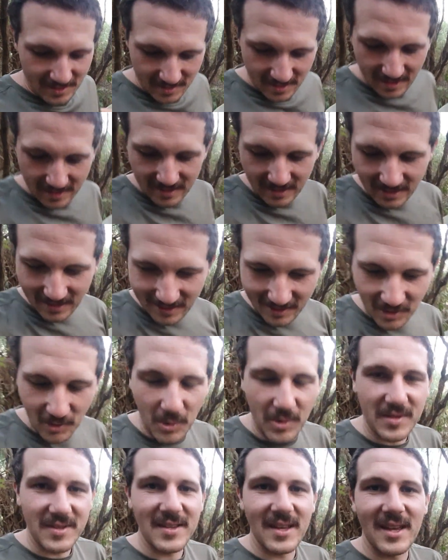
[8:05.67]
I think you
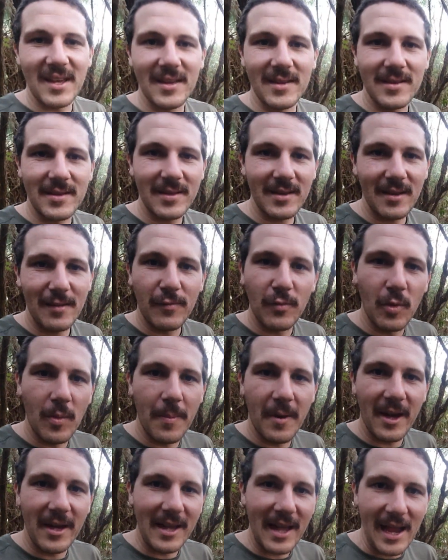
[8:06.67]
would see us if you were
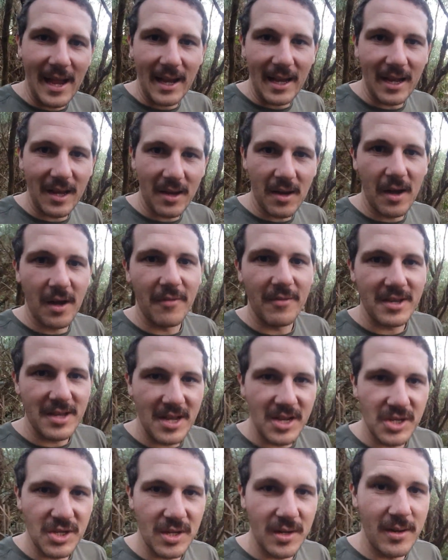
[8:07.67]
paying any kind of
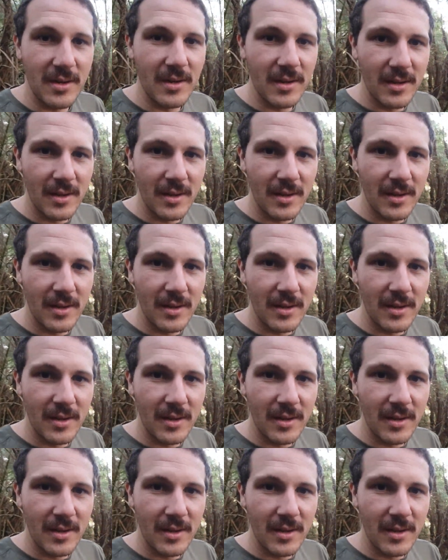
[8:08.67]
attention.